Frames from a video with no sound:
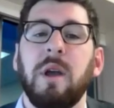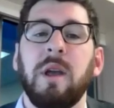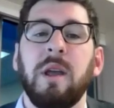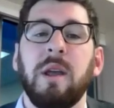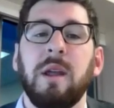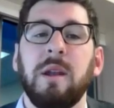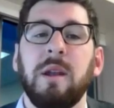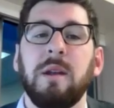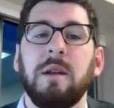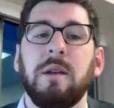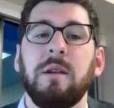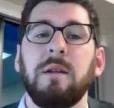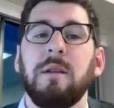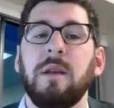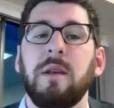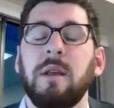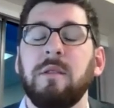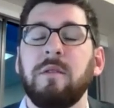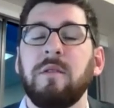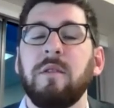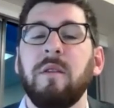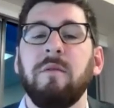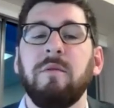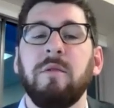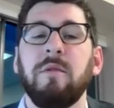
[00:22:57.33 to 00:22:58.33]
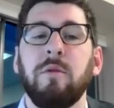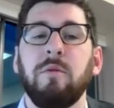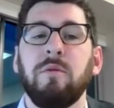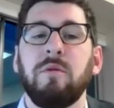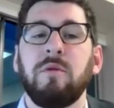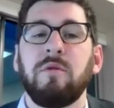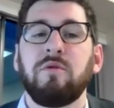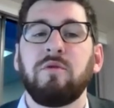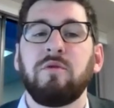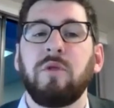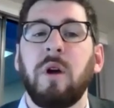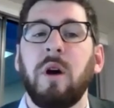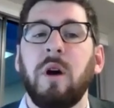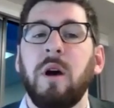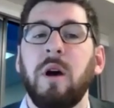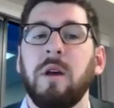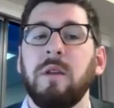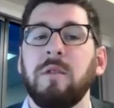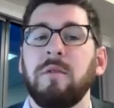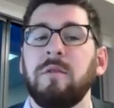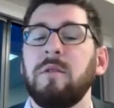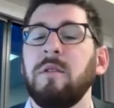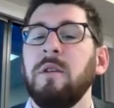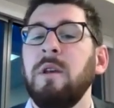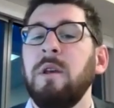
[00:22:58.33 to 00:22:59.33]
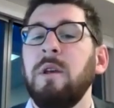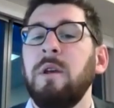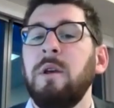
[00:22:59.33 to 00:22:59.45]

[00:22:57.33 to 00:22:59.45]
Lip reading: and some of those draws.